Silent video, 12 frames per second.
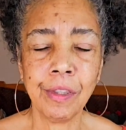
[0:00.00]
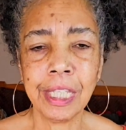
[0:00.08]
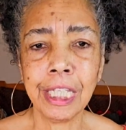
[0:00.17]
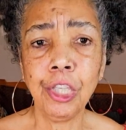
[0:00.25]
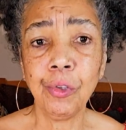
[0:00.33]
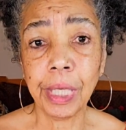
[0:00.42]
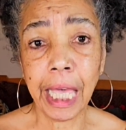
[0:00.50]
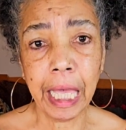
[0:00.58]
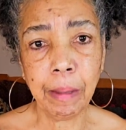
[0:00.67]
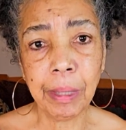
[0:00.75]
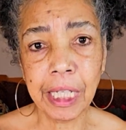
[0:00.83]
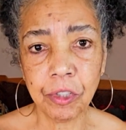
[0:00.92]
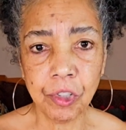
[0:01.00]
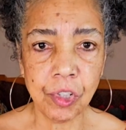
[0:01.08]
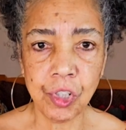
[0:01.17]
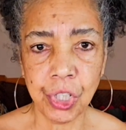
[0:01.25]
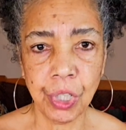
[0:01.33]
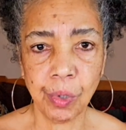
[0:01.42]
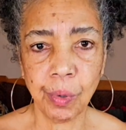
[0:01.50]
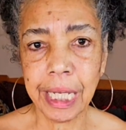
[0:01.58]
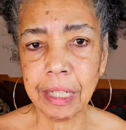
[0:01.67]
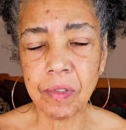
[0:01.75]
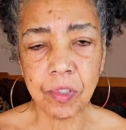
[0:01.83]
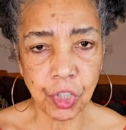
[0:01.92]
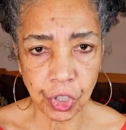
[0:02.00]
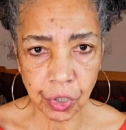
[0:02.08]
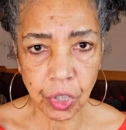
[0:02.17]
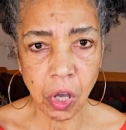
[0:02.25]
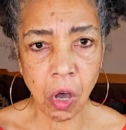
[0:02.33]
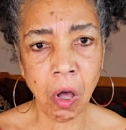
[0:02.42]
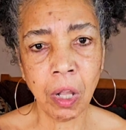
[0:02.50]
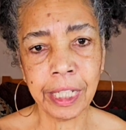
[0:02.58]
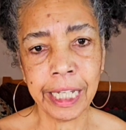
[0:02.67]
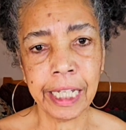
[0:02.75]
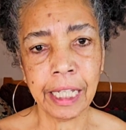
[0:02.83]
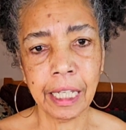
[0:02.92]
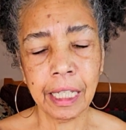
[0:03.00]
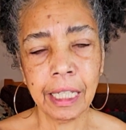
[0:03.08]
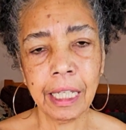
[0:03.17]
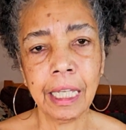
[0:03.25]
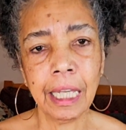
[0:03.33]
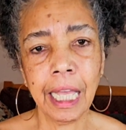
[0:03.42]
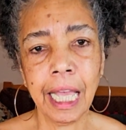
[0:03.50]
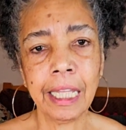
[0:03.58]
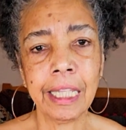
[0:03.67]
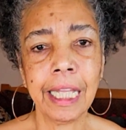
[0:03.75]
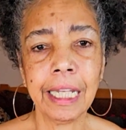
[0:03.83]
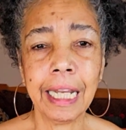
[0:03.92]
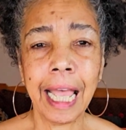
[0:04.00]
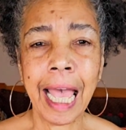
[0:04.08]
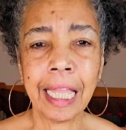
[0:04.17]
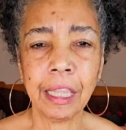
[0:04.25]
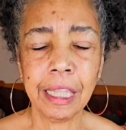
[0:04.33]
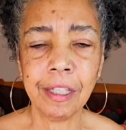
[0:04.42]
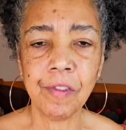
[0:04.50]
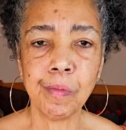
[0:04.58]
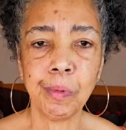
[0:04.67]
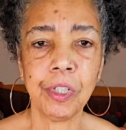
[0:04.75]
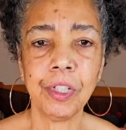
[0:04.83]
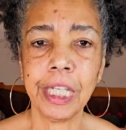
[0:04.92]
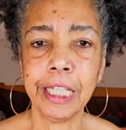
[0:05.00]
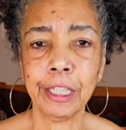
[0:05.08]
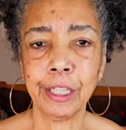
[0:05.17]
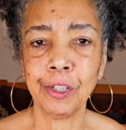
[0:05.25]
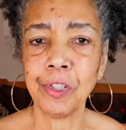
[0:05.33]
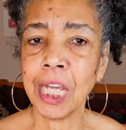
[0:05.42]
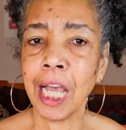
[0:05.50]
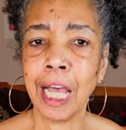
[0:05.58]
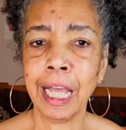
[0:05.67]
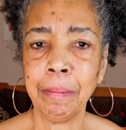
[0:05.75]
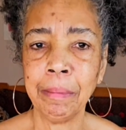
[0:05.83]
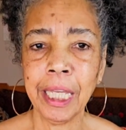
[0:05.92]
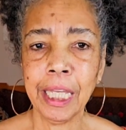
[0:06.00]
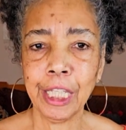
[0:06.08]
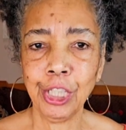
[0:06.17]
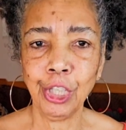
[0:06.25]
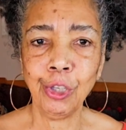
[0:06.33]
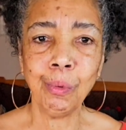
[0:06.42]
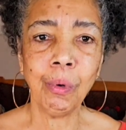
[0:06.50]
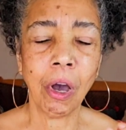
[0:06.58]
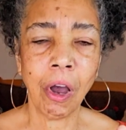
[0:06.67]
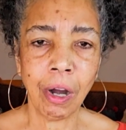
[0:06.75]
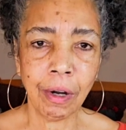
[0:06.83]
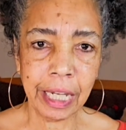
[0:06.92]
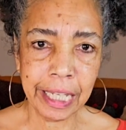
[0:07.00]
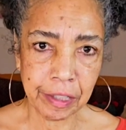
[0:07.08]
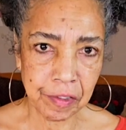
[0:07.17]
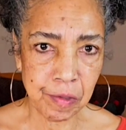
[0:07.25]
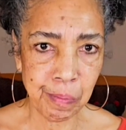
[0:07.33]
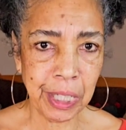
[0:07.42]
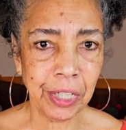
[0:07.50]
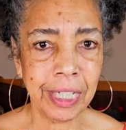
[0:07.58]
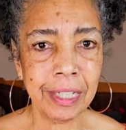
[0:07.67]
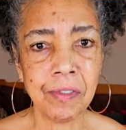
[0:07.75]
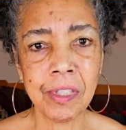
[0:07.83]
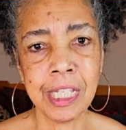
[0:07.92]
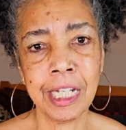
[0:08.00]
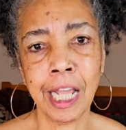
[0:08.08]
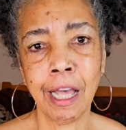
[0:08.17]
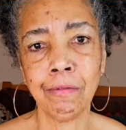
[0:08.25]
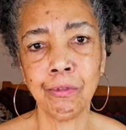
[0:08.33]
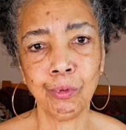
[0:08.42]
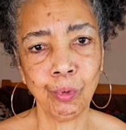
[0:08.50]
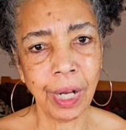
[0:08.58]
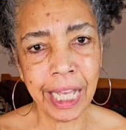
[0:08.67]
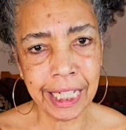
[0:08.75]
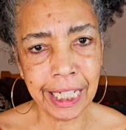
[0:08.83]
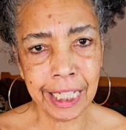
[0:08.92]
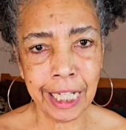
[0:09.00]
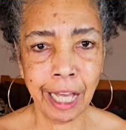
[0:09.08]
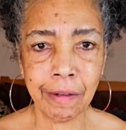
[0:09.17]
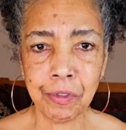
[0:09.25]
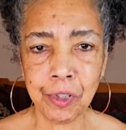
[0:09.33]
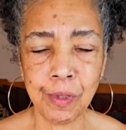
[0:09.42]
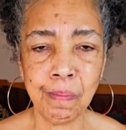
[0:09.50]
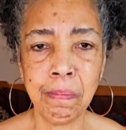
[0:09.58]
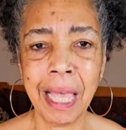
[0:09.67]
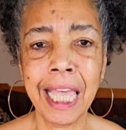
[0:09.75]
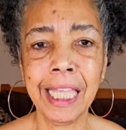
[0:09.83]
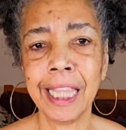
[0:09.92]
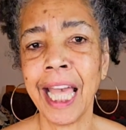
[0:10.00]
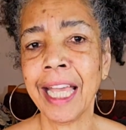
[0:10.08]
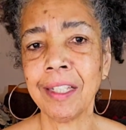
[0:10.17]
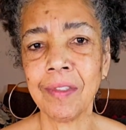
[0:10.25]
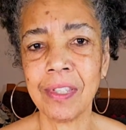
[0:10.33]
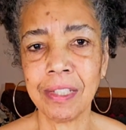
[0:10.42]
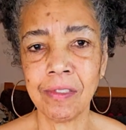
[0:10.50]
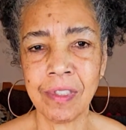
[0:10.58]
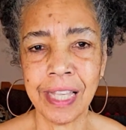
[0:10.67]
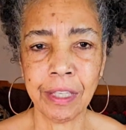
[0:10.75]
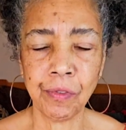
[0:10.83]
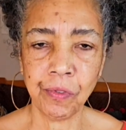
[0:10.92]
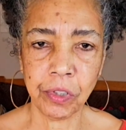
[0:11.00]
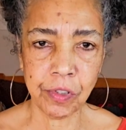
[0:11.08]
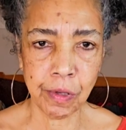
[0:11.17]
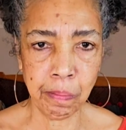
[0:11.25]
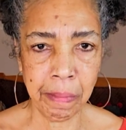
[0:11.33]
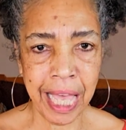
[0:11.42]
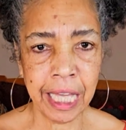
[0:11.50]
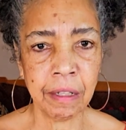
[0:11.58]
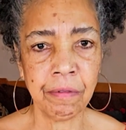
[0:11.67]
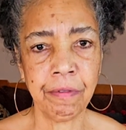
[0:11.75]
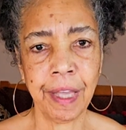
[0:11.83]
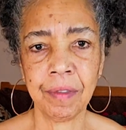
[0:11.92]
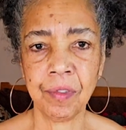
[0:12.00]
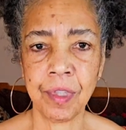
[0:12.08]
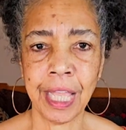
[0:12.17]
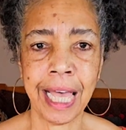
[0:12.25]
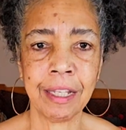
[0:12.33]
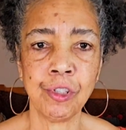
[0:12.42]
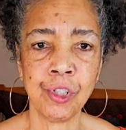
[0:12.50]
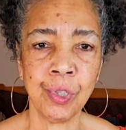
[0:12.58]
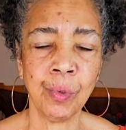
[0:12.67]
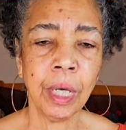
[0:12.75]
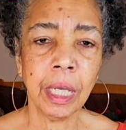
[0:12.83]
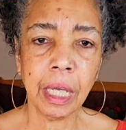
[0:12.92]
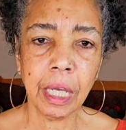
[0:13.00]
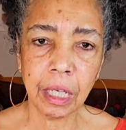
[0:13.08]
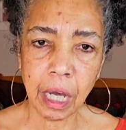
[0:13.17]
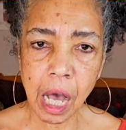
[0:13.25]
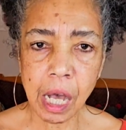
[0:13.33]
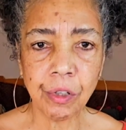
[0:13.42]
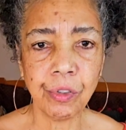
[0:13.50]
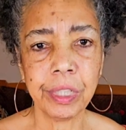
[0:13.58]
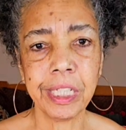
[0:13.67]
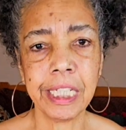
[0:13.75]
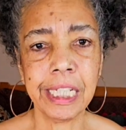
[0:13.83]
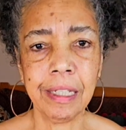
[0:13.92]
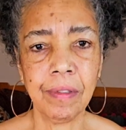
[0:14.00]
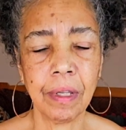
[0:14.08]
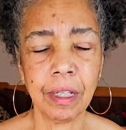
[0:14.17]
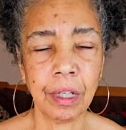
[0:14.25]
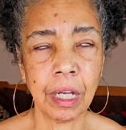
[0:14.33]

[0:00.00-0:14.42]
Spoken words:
that you came here to do. It's your calling. And that at this particular time, you are experienced enough, ready enough to make that successful, to manifest that, to concretize